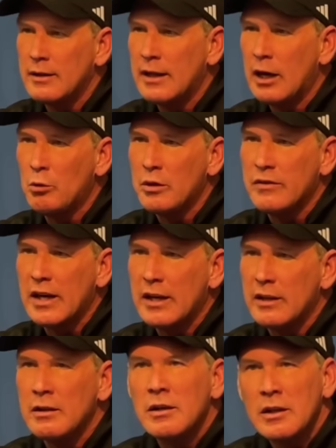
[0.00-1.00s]
now we've got
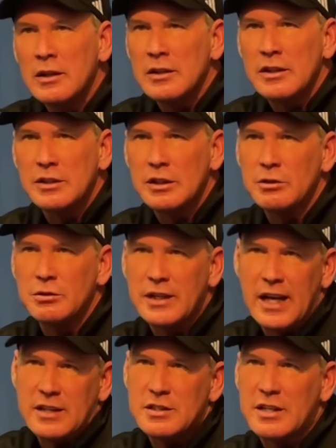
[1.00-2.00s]
to continue to
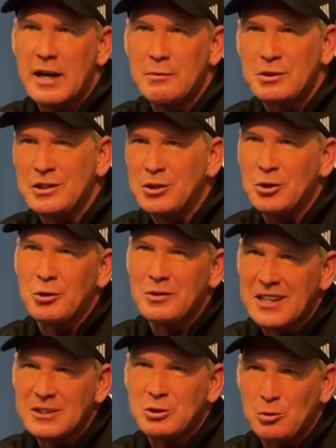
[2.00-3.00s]
take steps.
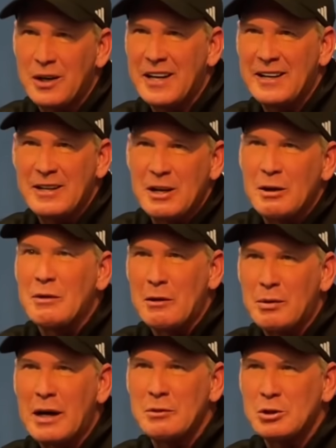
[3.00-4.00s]
And that's the way I am. I'll
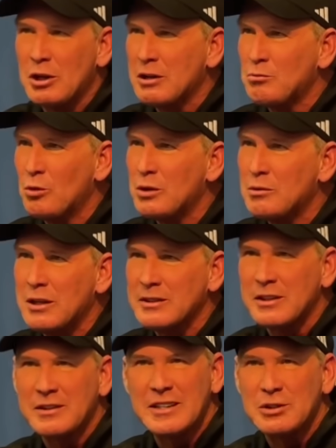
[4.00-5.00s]
probably talk more
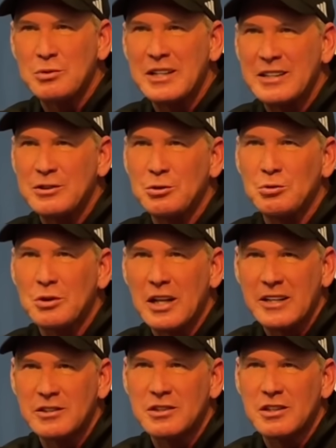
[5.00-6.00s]
about the things we didn't do
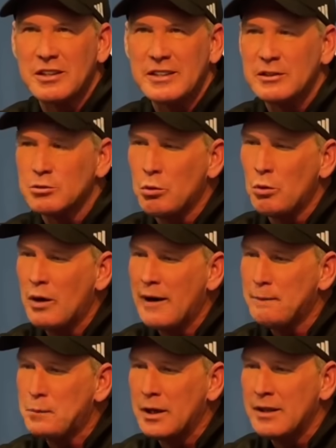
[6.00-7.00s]
quite as clean as we
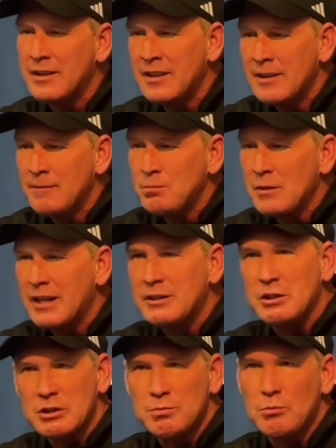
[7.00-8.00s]
want. But at
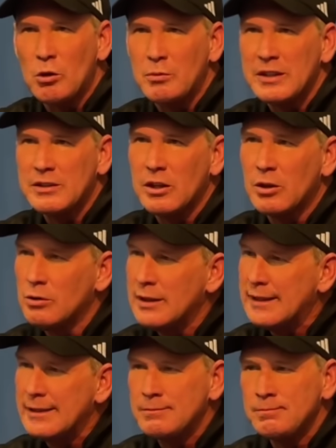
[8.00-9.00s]
this moment,
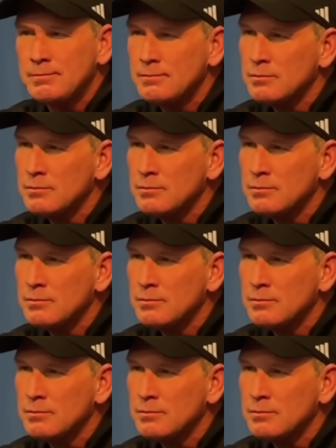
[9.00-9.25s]
though,